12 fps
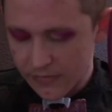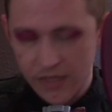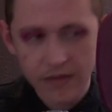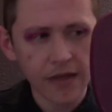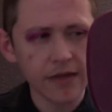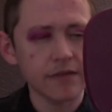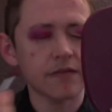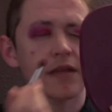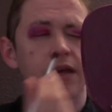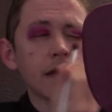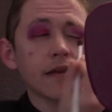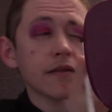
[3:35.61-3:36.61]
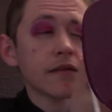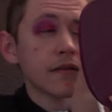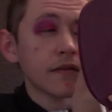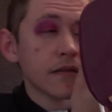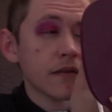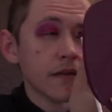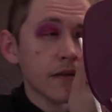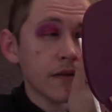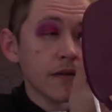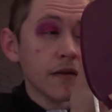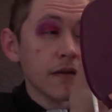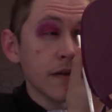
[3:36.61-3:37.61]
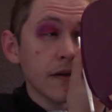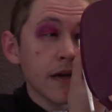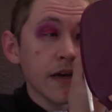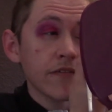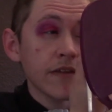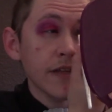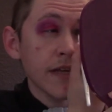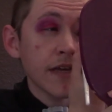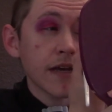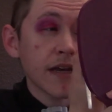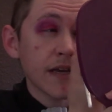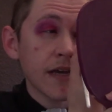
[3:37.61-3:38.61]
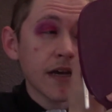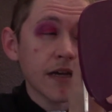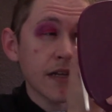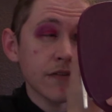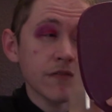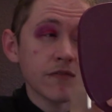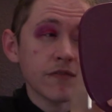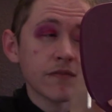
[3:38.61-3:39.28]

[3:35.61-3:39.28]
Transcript: And that is that I feel like I kind of